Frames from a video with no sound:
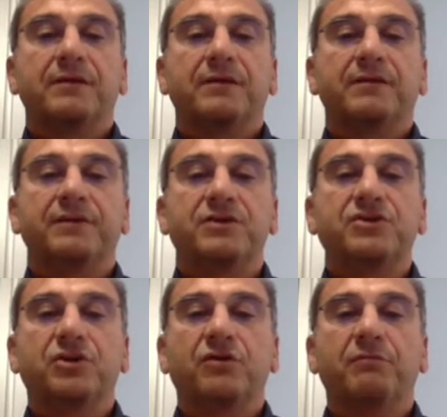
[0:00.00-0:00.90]

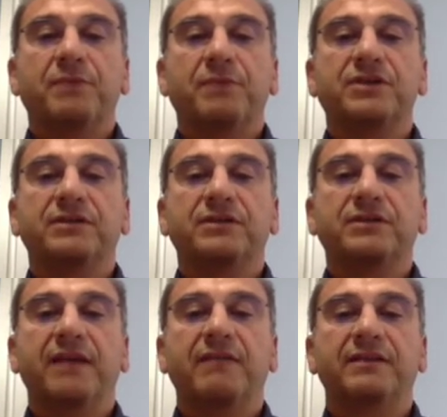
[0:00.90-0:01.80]
definition of
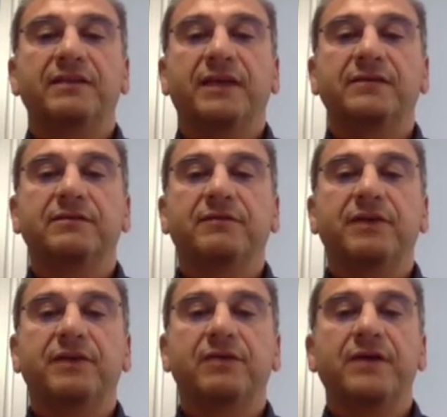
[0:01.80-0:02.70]
patient-relevant added
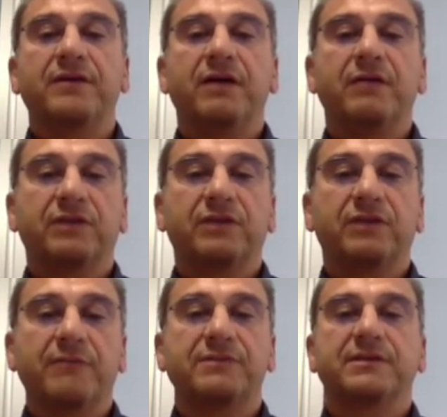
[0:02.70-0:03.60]
value and
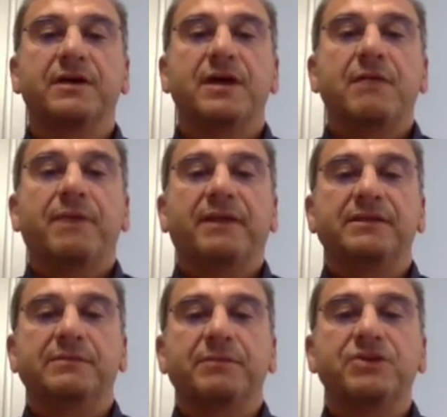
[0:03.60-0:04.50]
outcomes,
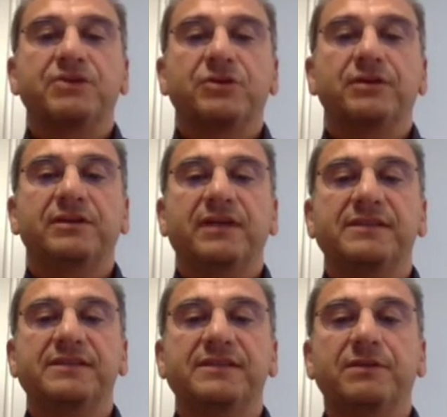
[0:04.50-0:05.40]
participation in the
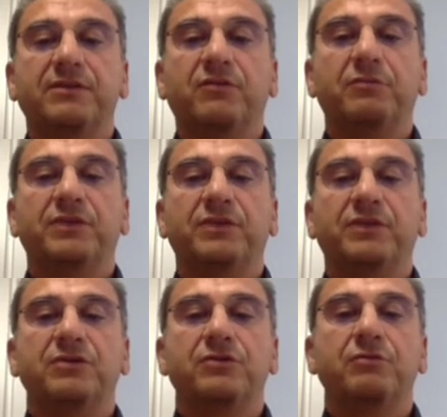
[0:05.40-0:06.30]
assessment of
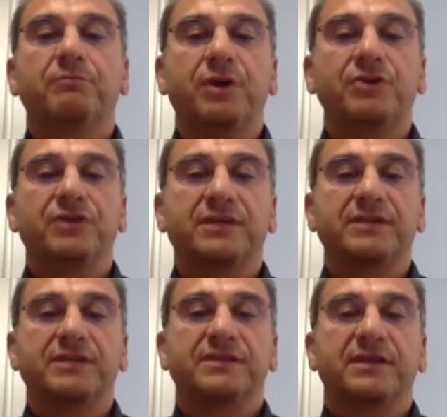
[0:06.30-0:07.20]
potential new
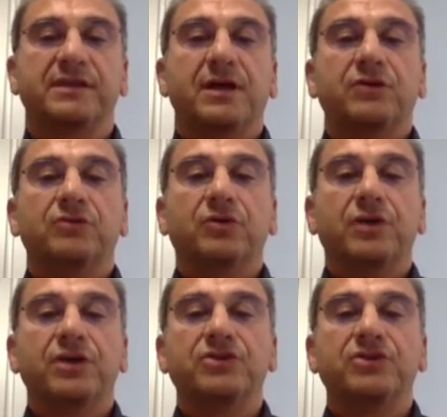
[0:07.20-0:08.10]
projects,
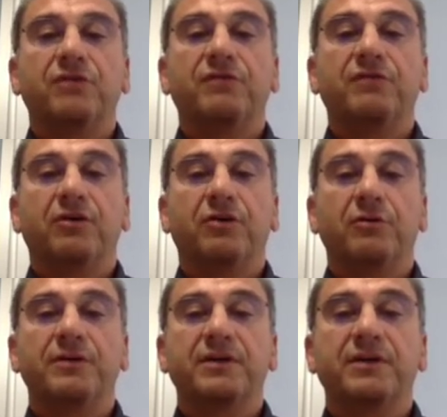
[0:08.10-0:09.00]
donation of
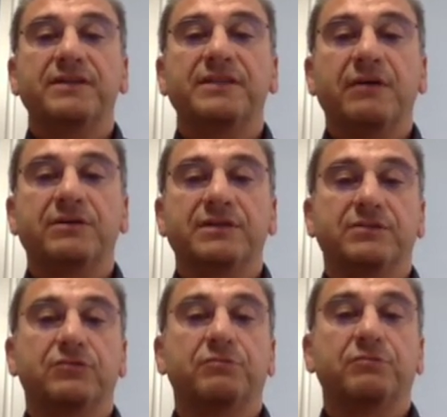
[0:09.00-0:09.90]
economic
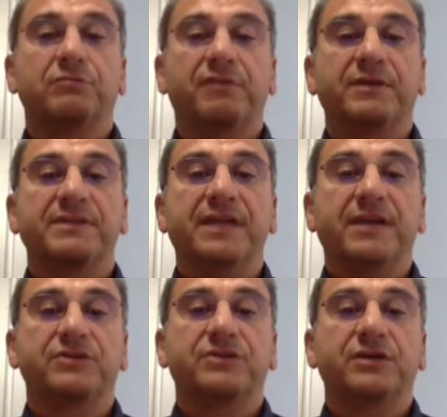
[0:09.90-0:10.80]
resources to perform
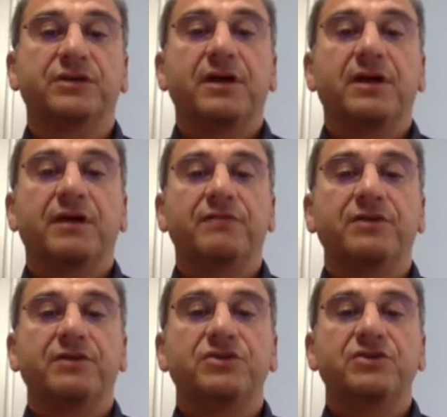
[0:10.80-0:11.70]
research,
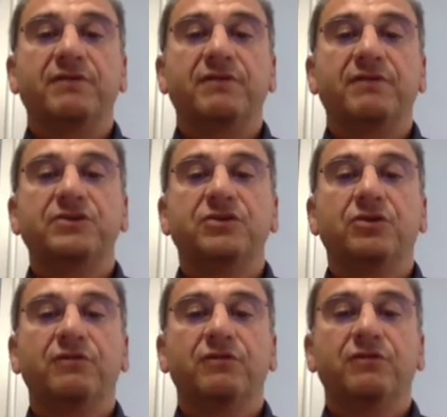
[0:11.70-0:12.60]
revision and validation
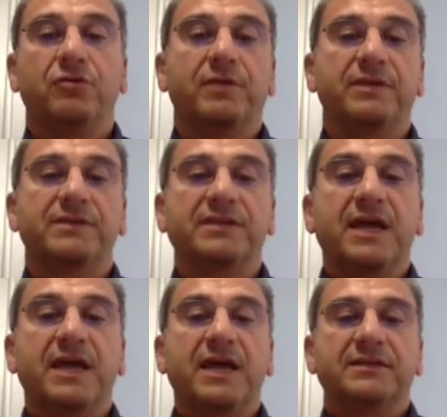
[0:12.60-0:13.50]
of documents,
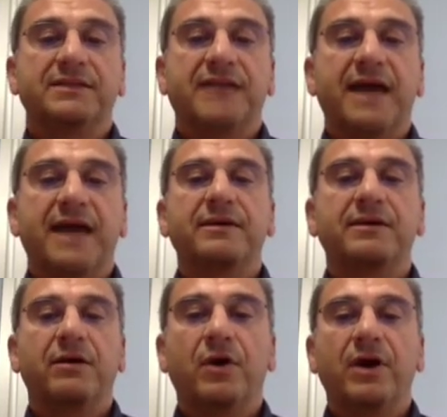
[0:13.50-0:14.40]

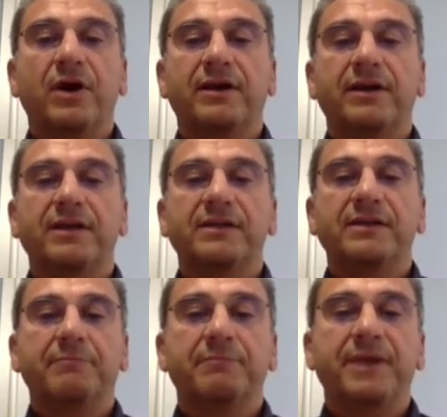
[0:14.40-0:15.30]
designing awareness
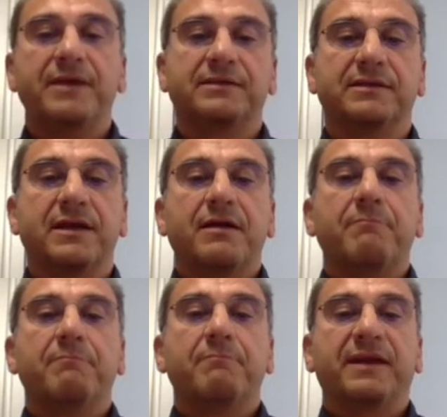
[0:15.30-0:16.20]
campaigns,
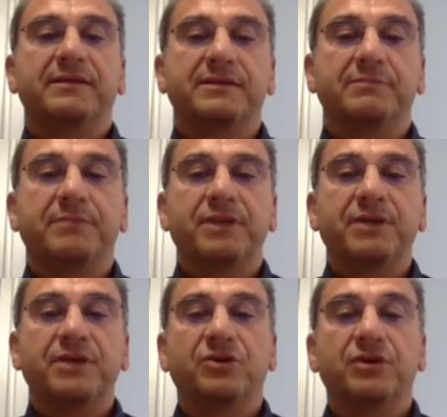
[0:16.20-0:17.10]

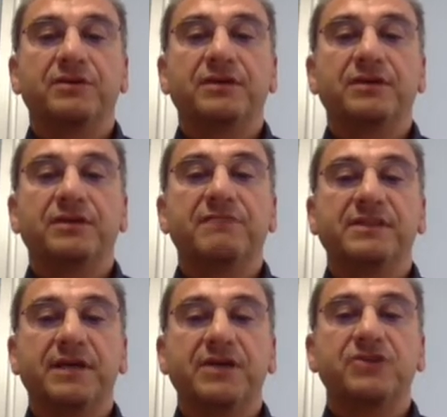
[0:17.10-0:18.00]
participation in the
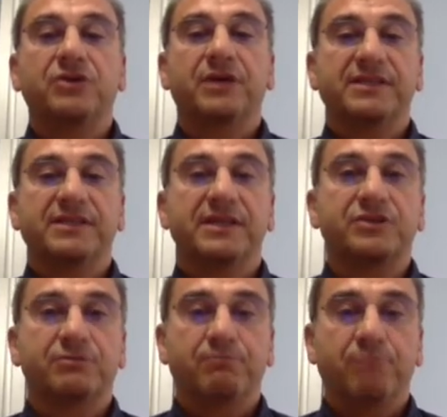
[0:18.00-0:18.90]
investigation
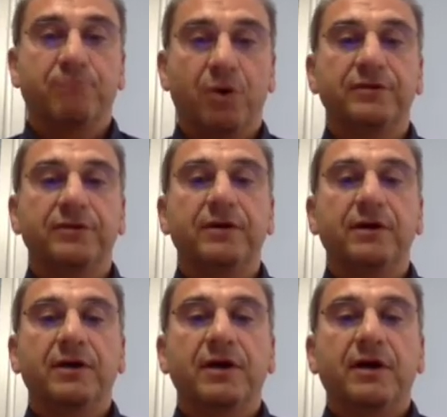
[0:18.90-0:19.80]
research board,
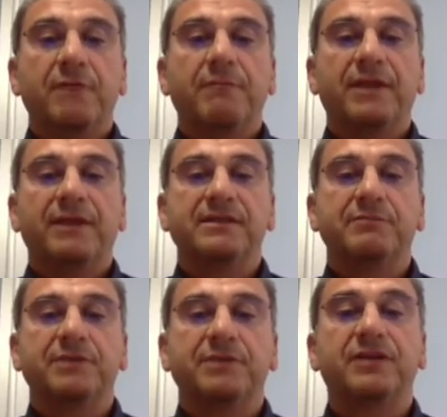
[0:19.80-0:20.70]

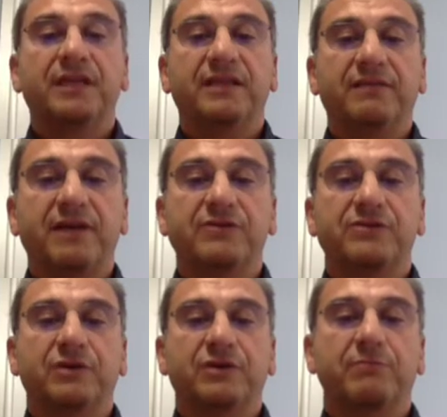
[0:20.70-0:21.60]
participation in the
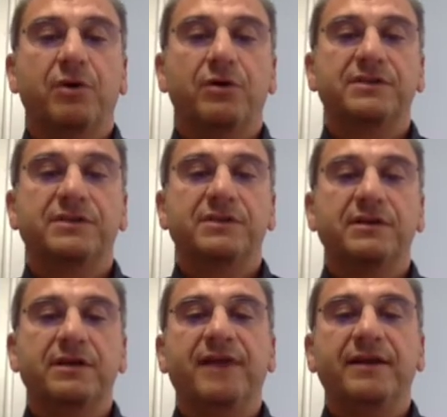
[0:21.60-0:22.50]
advisory boards,
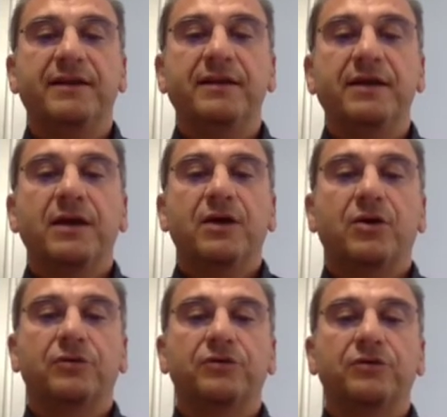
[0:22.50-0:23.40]
and finally,
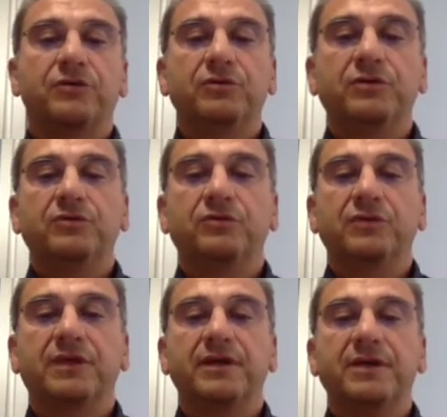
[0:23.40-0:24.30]
contributing to
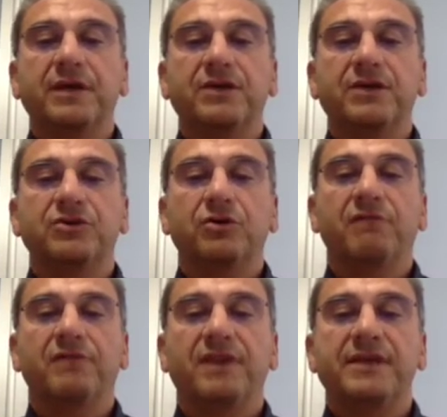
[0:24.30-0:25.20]
the creation of
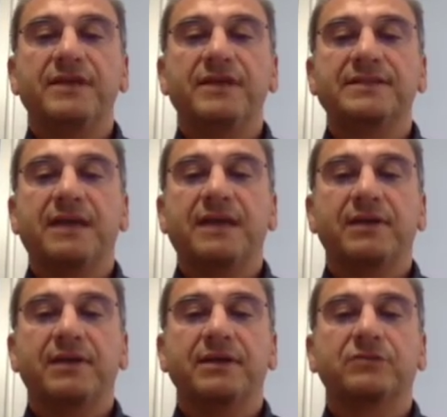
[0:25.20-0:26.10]
lay
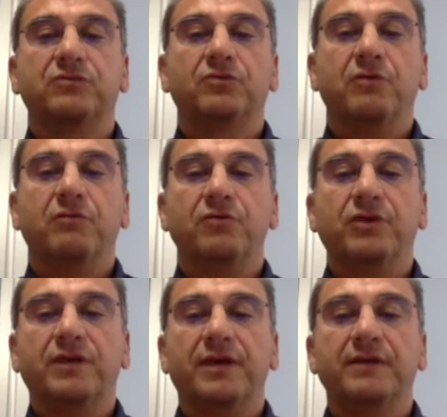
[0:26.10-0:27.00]
summaries to
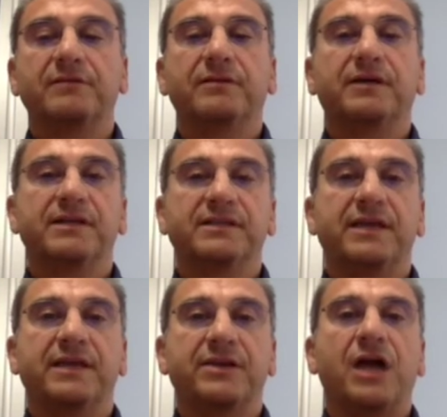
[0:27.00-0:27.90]
communicate
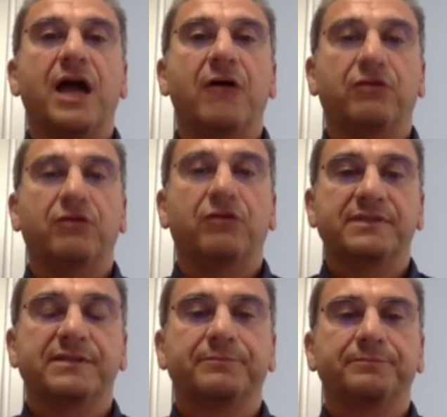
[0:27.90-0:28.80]
research
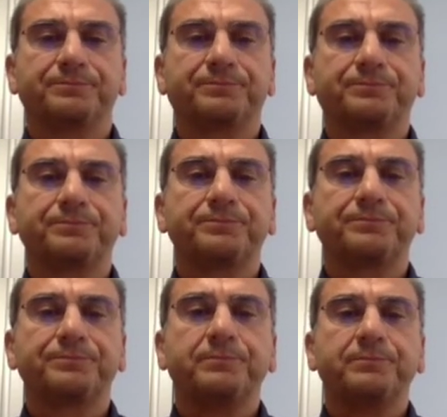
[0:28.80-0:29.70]
outcomes.
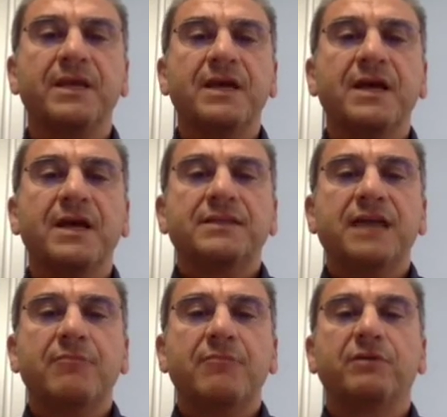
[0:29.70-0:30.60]

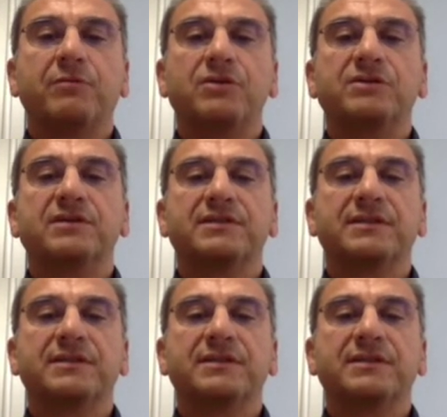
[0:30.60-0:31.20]
Some of the most